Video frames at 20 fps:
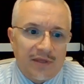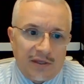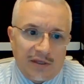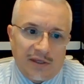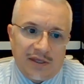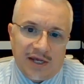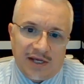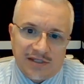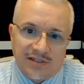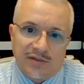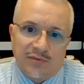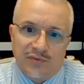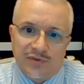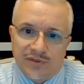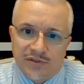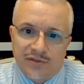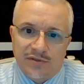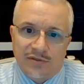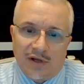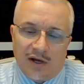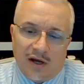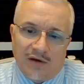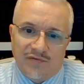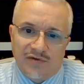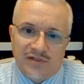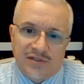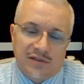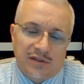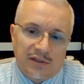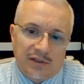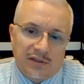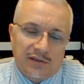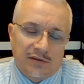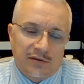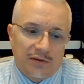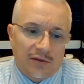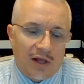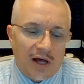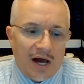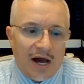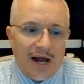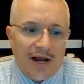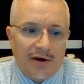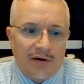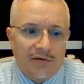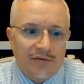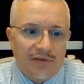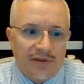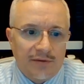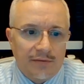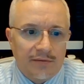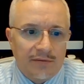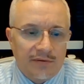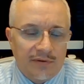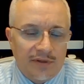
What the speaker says: Yes, it was obviously a little higher than